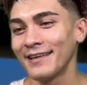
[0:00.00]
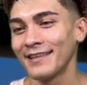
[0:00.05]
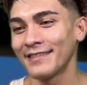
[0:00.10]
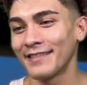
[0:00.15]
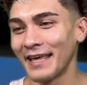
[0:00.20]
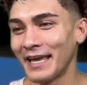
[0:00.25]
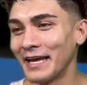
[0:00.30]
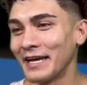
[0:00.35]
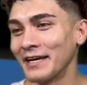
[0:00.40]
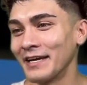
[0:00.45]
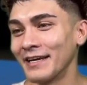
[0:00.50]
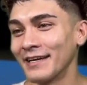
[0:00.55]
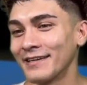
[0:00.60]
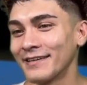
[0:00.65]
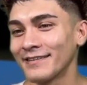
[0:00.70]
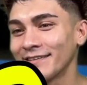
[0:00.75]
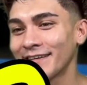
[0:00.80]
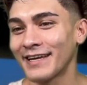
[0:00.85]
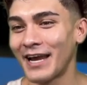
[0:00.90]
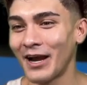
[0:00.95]
thing
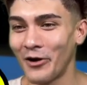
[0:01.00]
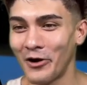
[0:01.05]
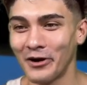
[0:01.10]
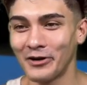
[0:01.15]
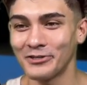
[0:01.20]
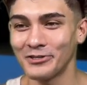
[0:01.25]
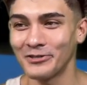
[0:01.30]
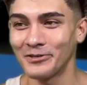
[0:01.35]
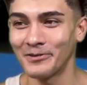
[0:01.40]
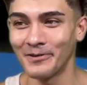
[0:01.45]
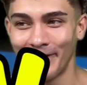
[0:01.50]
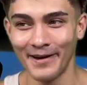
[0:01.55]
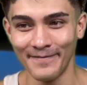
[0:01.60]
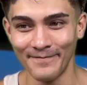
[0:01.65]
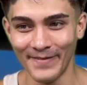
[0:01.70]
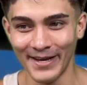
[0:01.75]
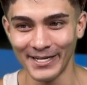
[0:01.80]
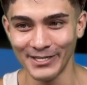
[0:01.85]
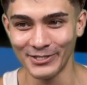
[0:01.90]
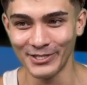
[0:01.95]
character
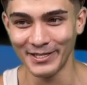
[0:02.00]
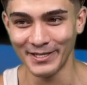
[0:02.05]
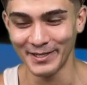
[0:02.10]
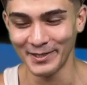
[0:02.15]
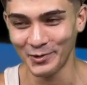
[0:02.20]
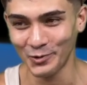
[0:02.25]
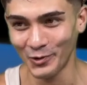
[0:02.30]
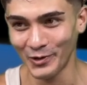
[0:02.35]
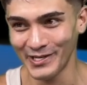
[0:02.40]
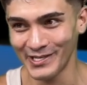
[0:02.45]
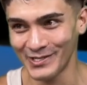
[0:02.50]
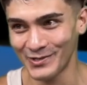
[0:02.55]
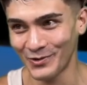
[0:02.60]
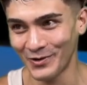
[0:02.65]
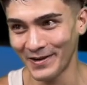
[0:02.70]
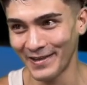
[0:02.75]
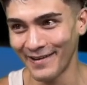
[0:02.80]
invention in Toy Story.